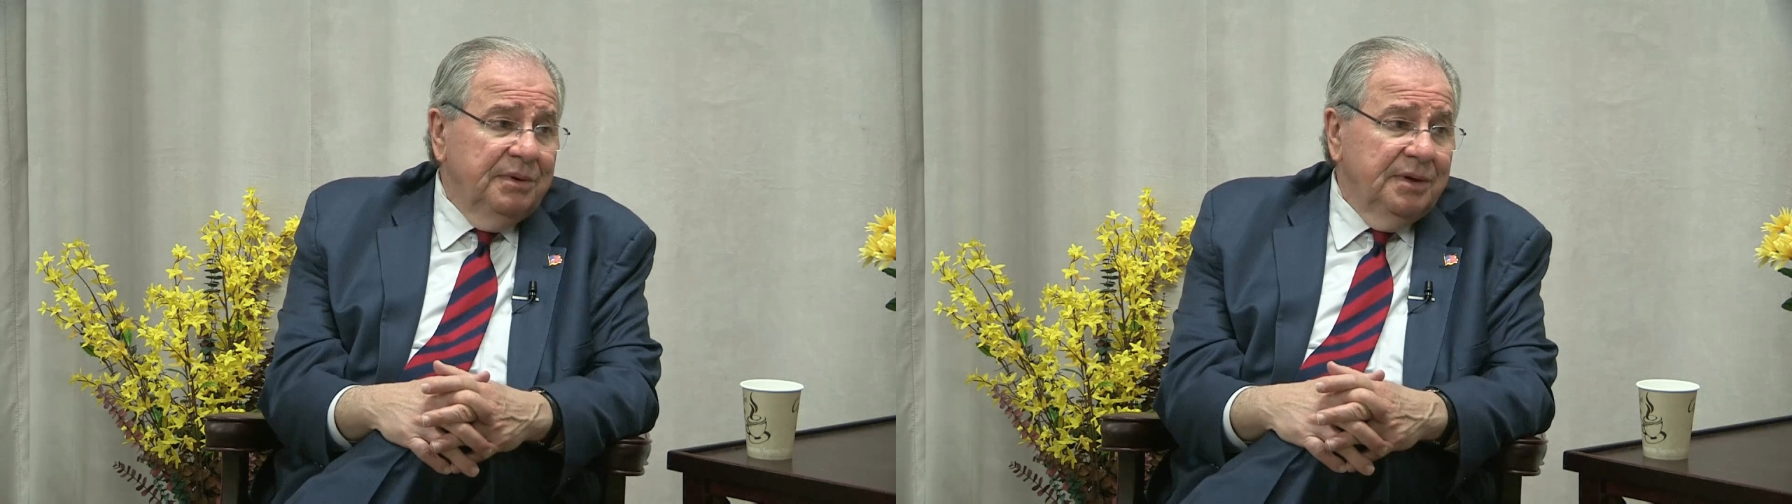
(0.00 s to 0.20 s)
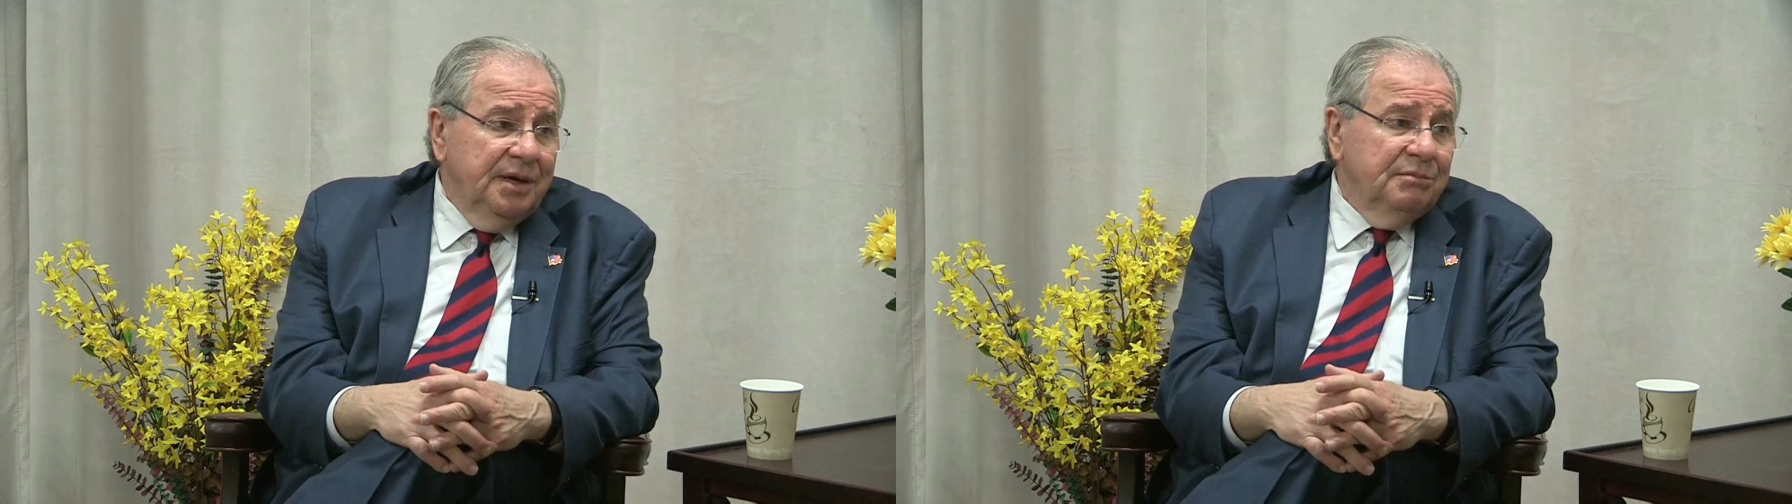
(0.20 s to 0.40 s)

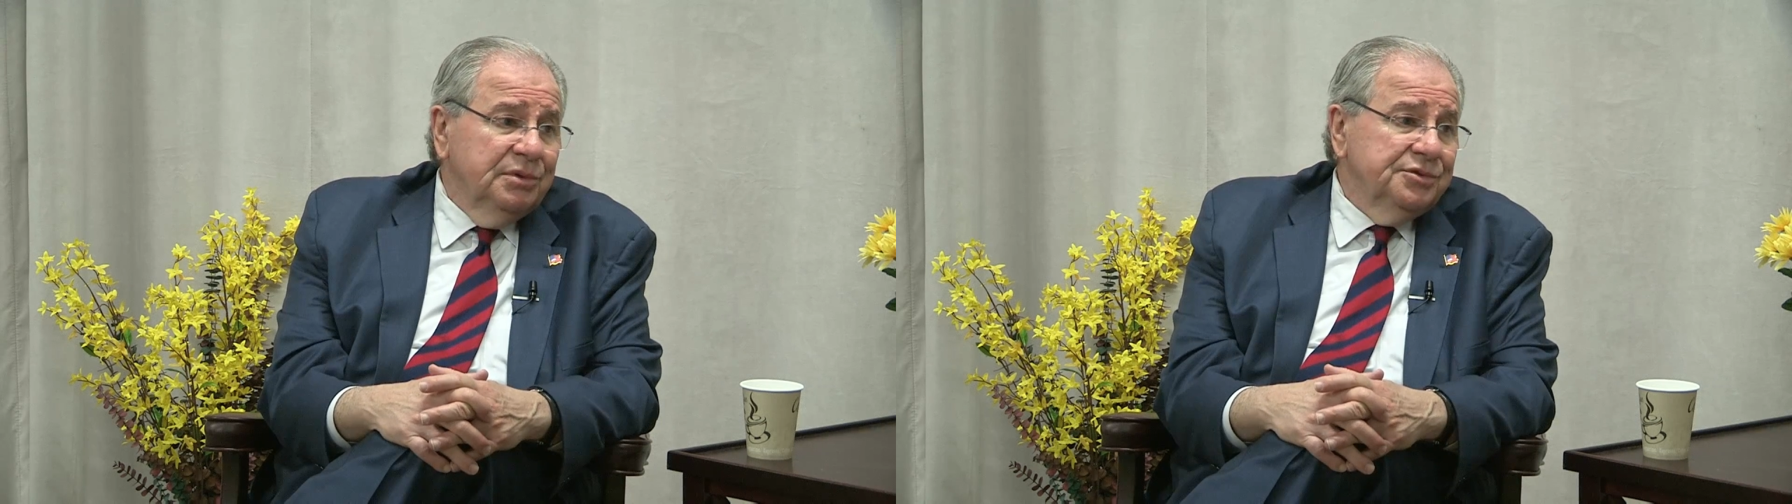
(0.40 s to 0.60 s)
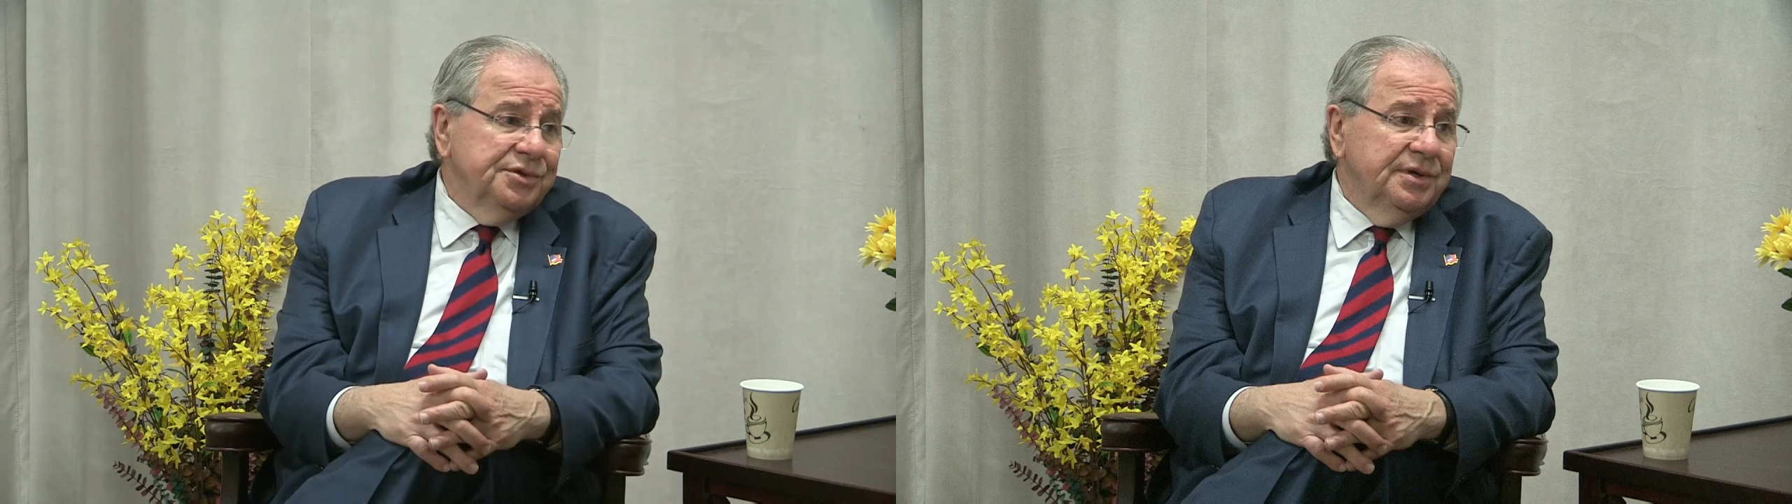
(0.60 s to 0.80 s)

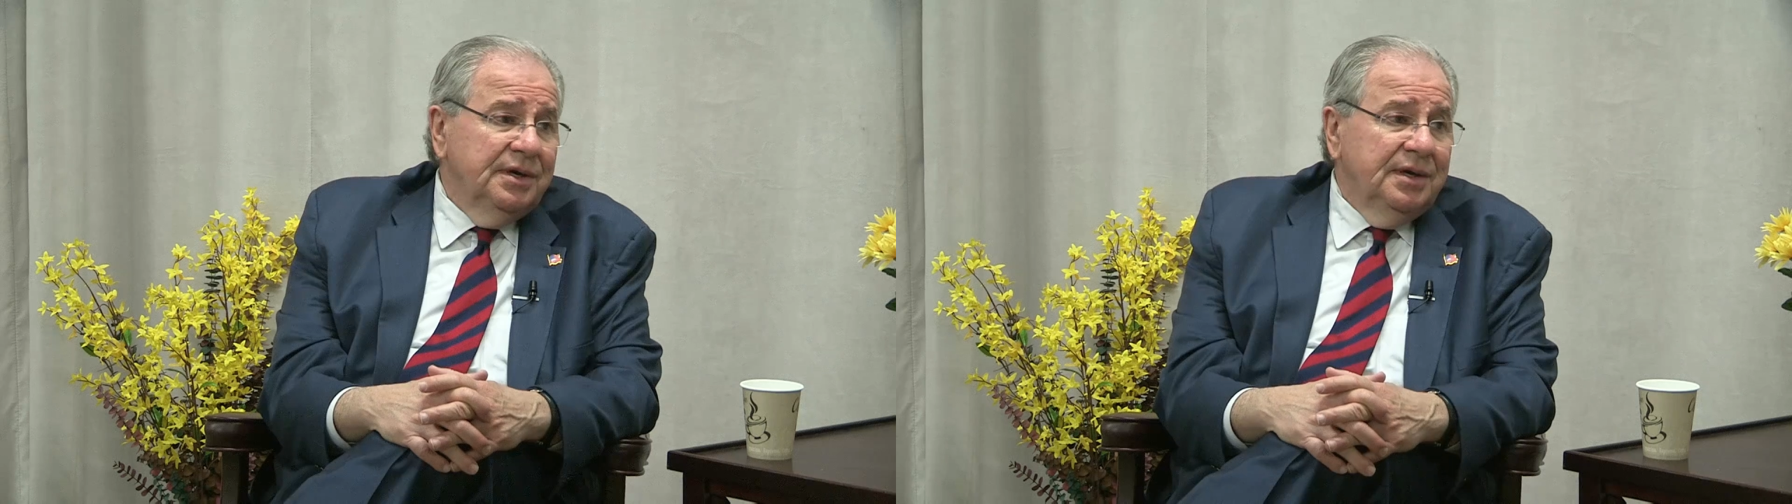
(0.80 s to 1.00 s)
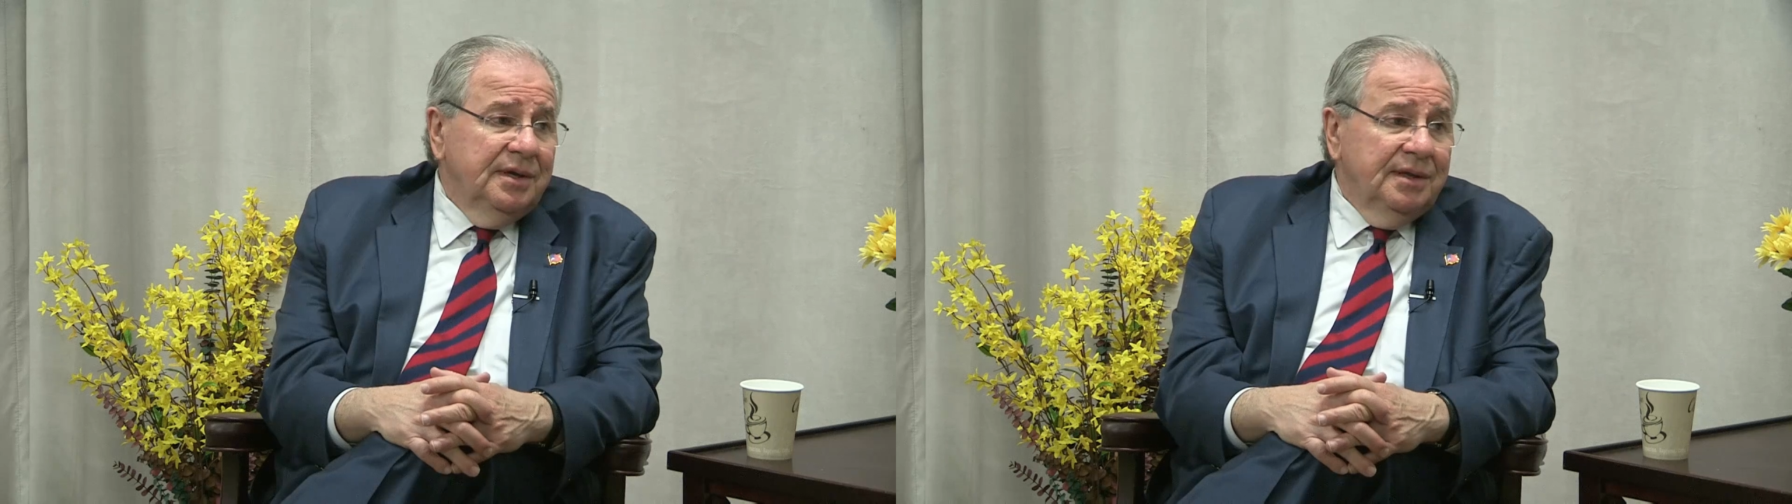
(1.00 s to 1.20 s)
gamblers
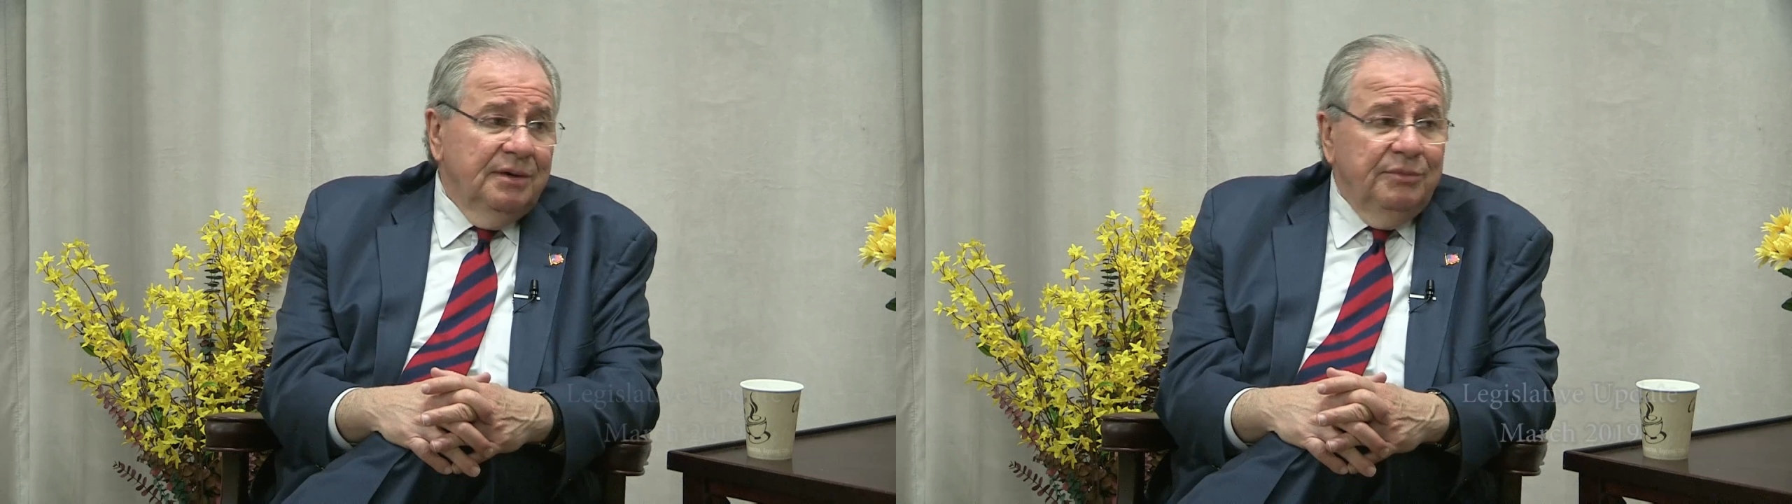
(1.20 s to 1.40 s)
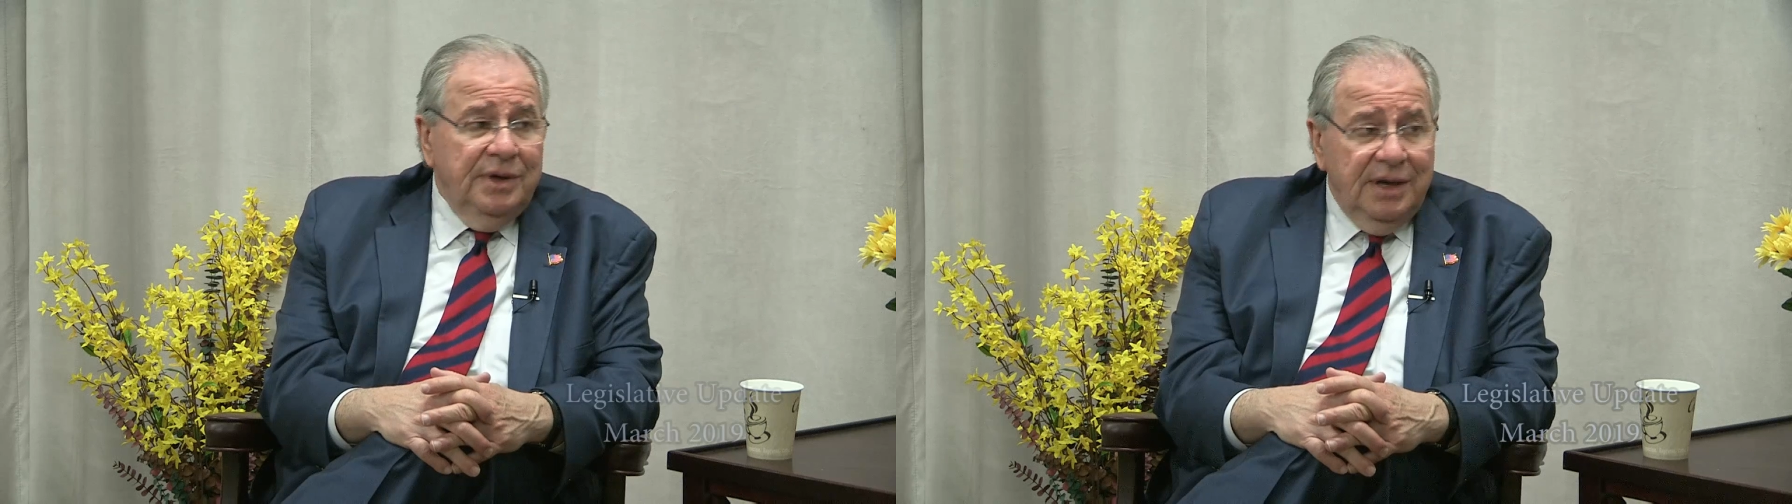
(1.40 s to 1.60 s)

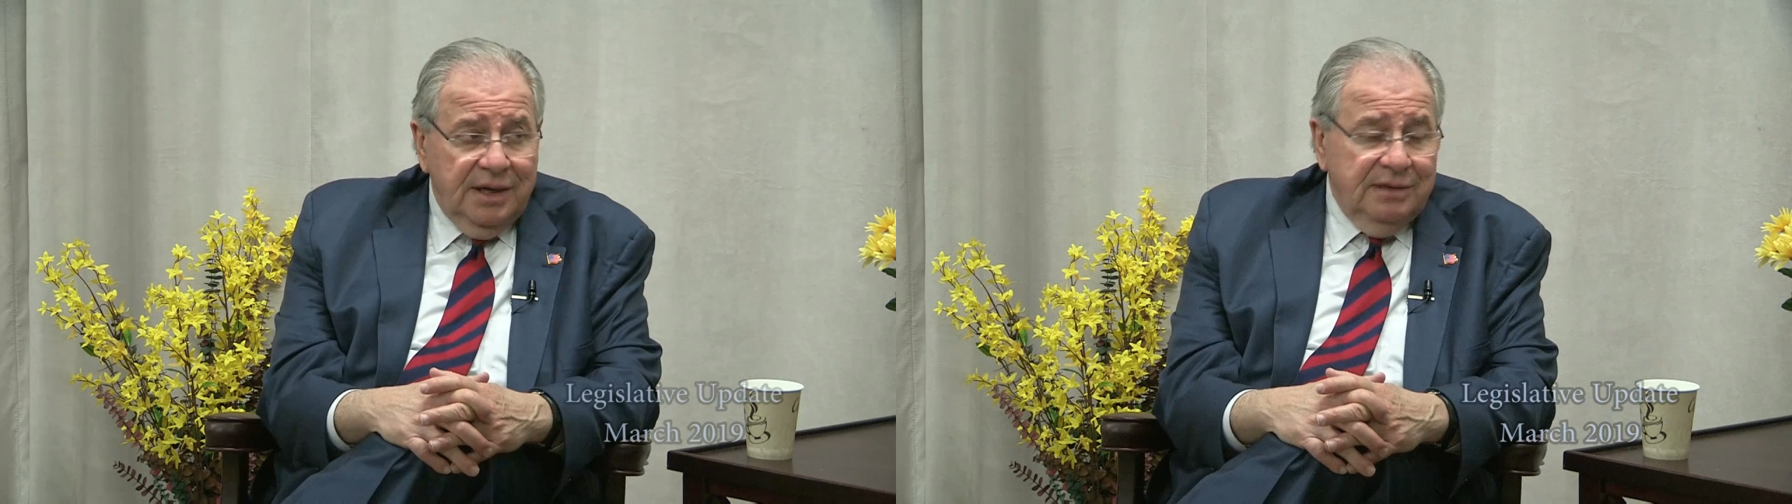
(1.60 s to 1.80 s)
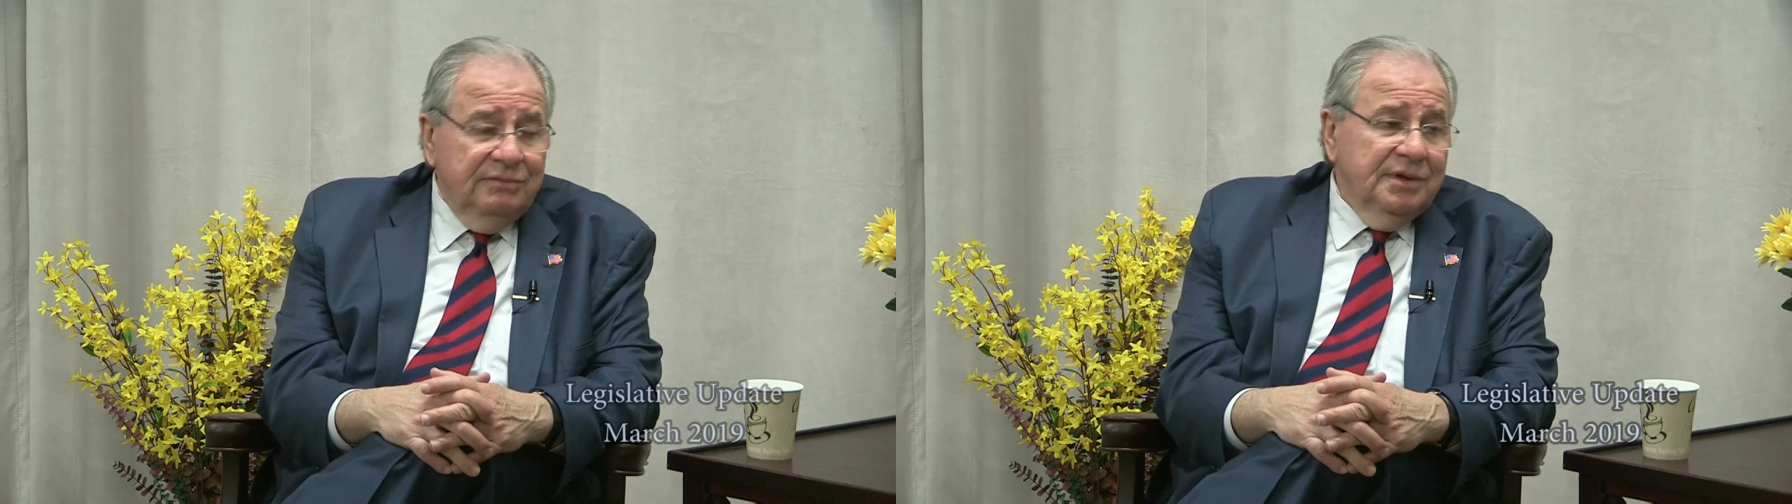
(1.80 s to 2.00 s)
that we had